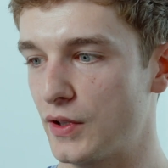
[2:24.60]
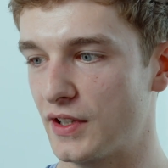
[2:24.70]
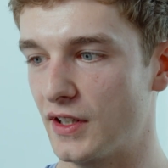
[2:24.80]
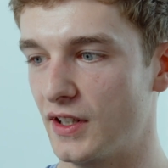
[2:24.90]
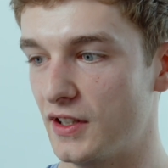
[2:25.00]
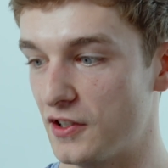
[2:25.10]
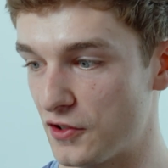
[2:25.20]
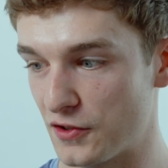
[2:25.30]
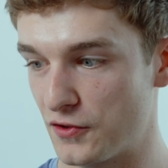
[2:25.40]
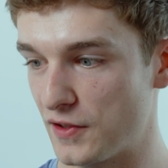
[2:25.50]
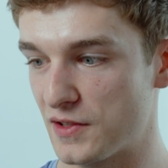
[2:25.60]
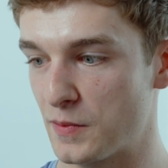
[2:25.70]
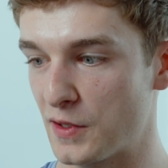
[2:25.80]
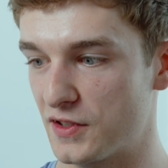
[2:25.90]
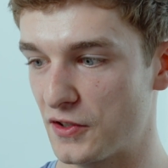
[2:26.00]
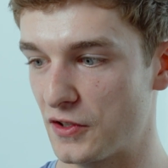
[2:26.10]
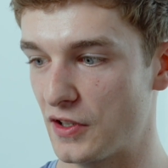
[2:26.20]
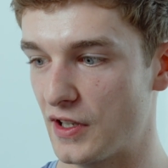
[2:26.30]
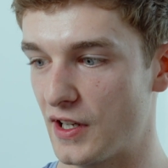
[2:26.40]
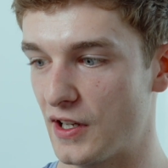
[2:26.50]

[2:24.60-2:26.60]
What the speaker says: with an industrial sponsor,